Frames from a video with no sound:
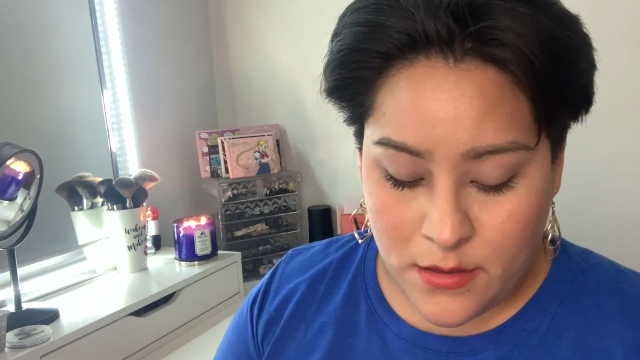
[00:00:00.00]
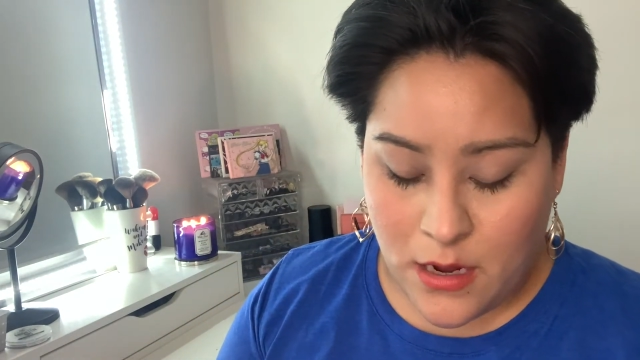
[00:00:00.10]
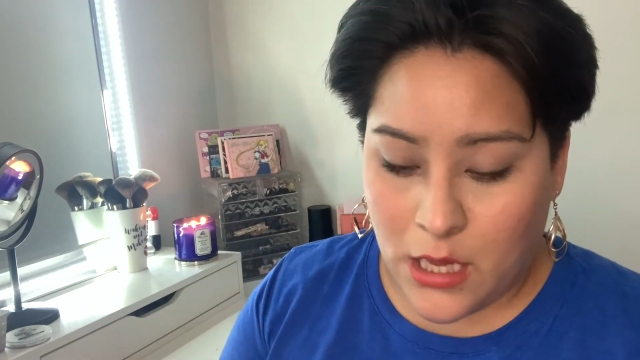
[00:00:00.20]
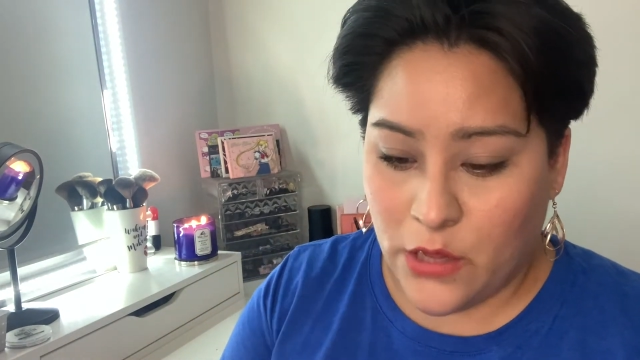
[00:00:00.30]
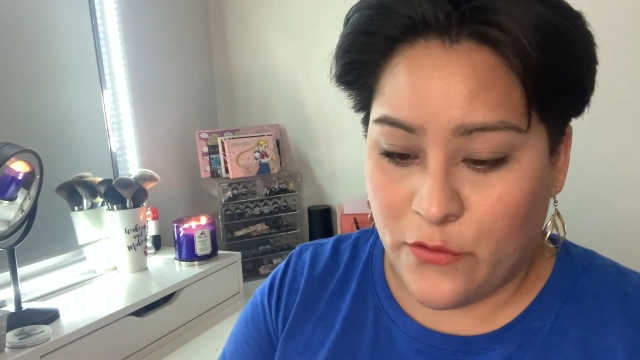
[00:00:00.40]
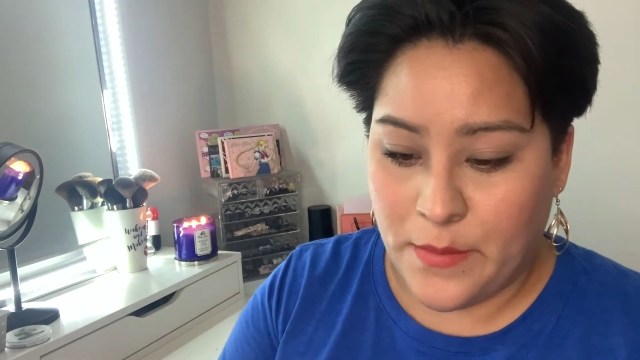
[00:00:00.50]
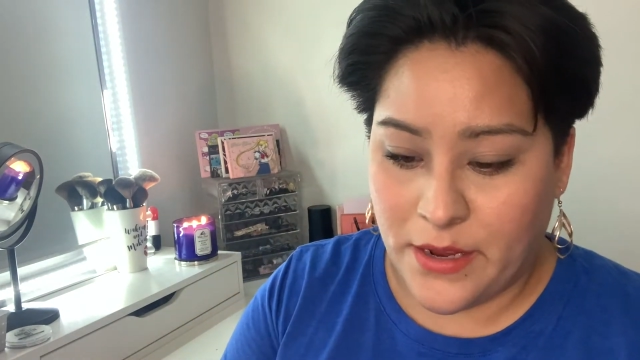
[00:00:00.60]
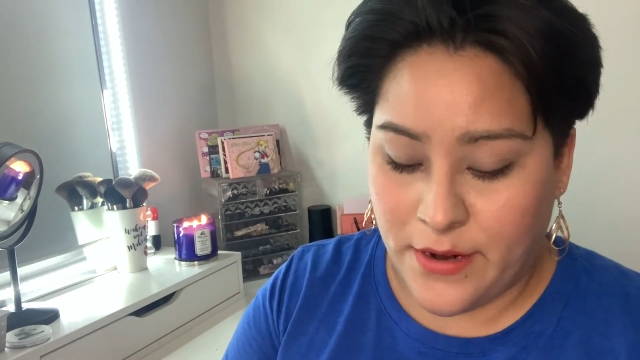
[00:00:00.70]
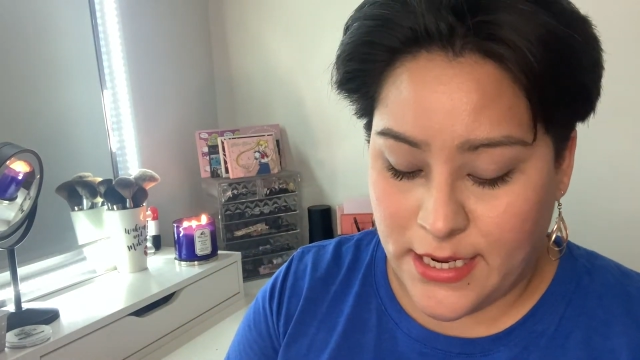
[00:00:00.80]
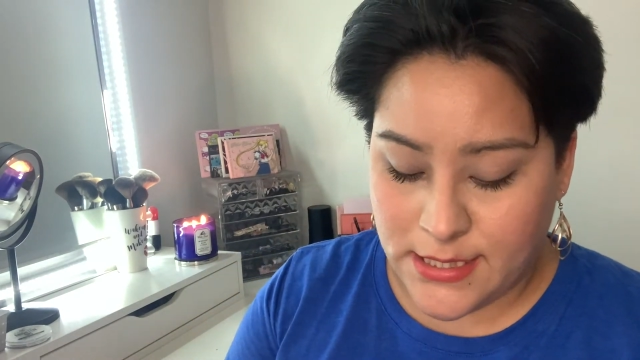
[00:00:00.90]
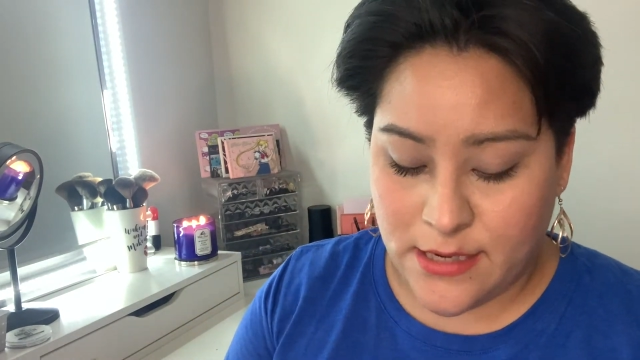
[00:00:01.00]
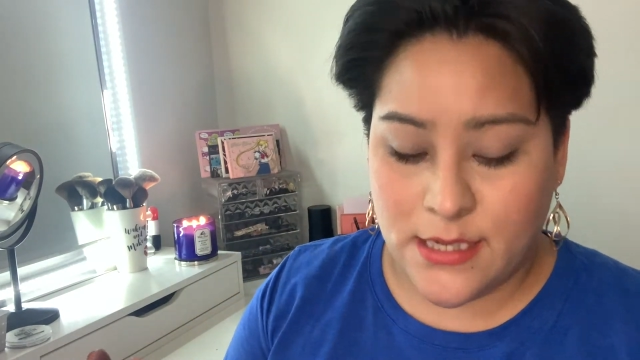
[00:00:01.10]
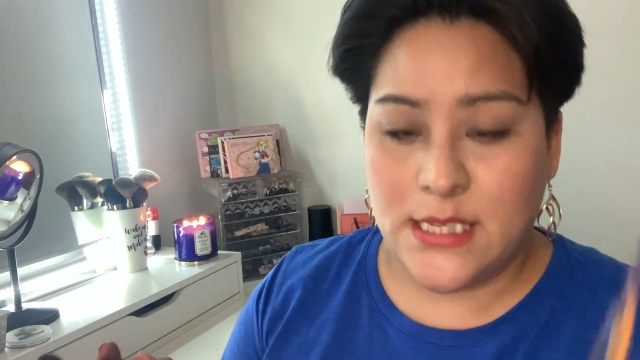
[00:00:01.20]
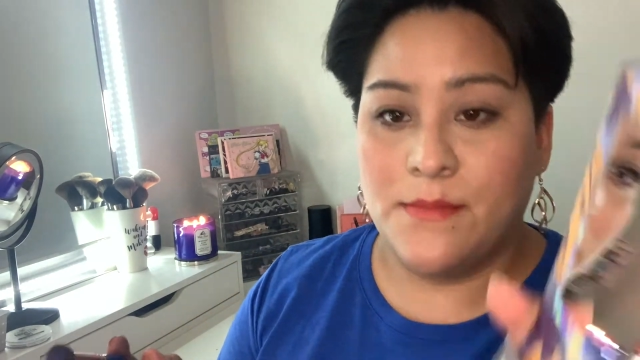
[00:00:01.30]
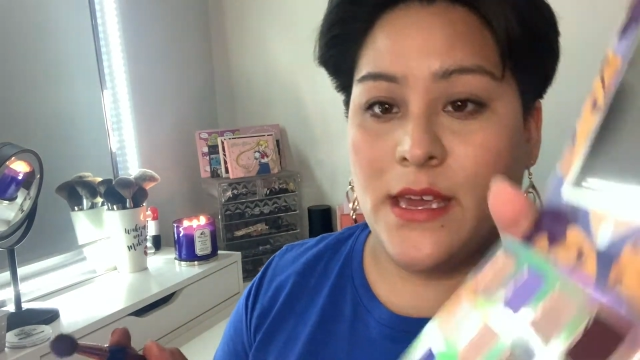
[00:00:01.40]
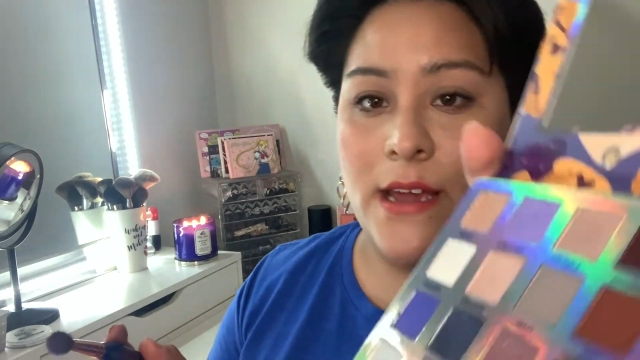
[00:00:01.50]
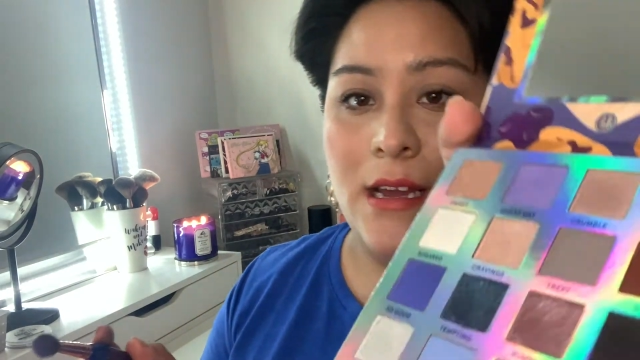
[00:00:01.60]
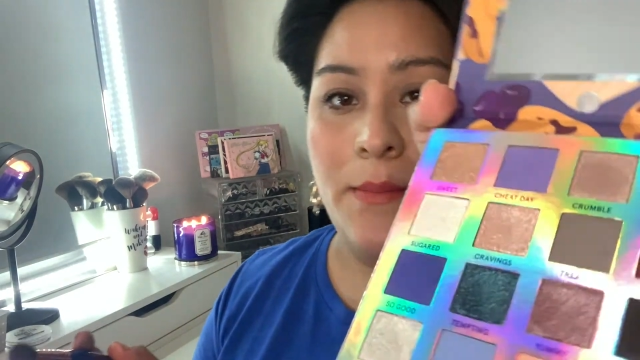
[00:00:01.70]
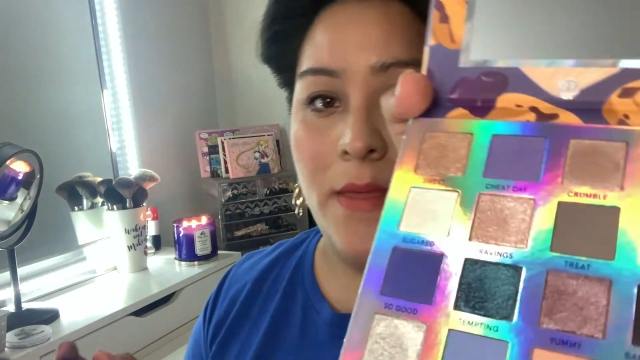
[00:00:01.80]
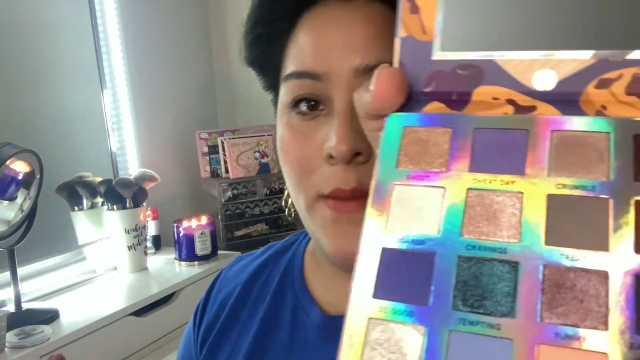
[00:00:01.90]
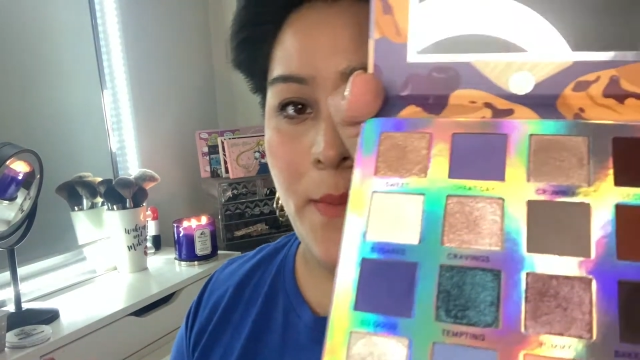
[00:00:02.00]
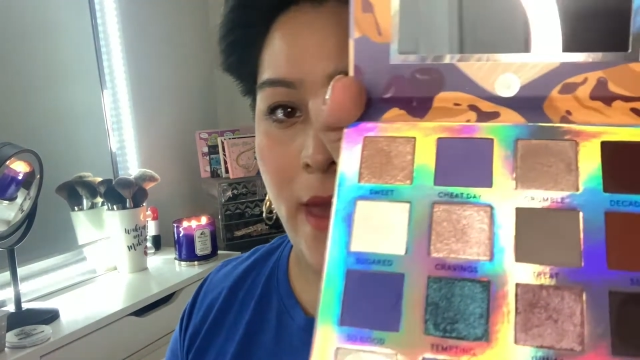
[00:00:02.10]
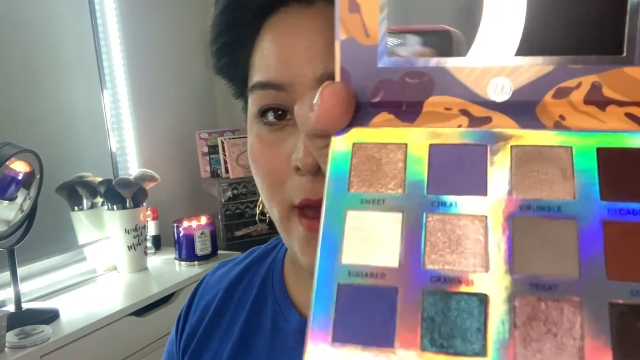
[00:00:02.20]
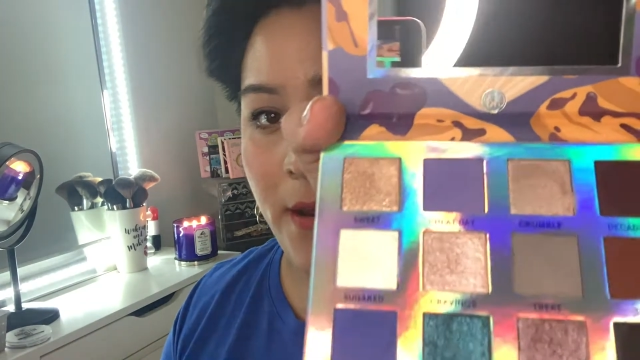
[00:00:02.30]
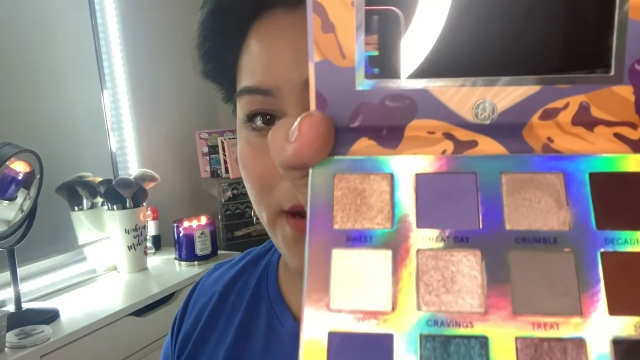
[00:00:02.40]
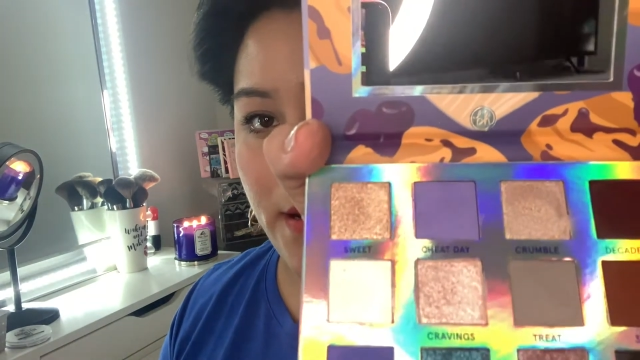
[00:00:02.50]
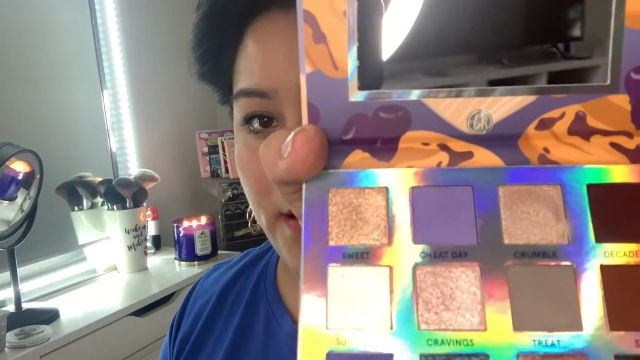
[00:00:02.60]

all over my crease. There's some kick up in the pan.